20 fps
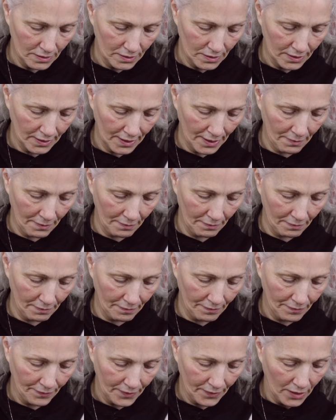Yep,
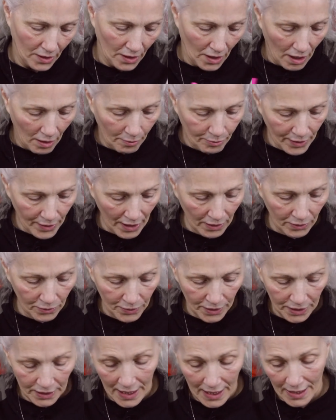a brown
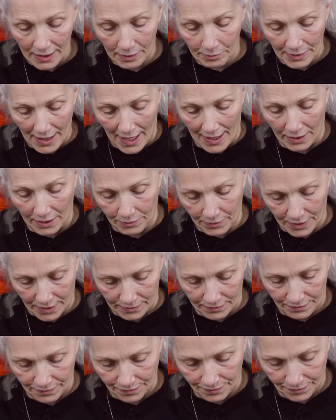one and a black one.